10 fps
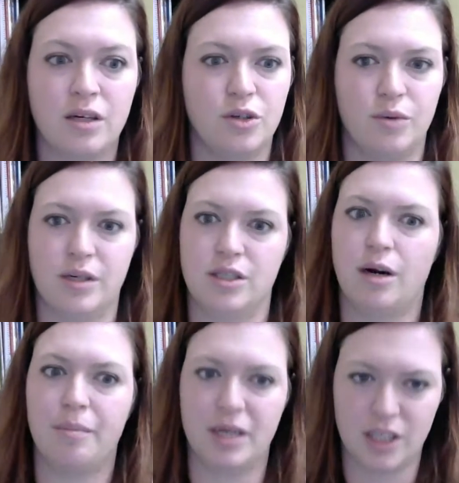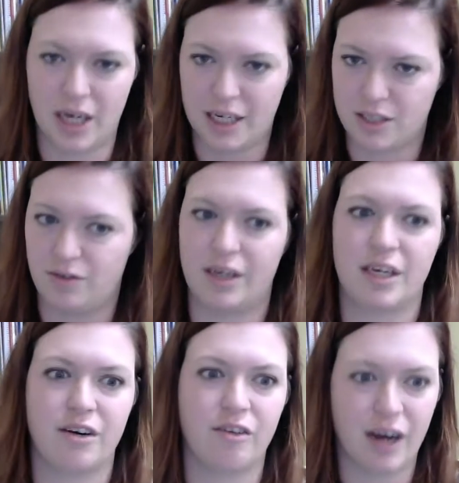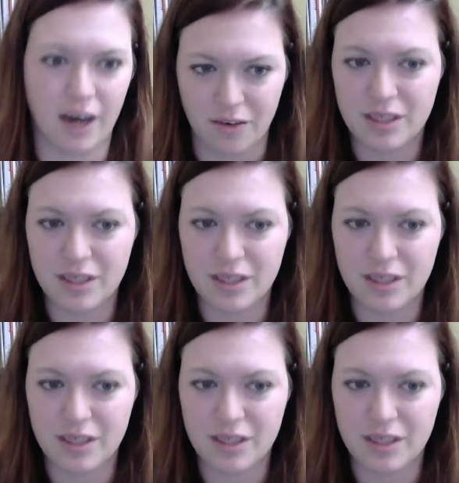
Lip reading: Doing jumping jacks, running around,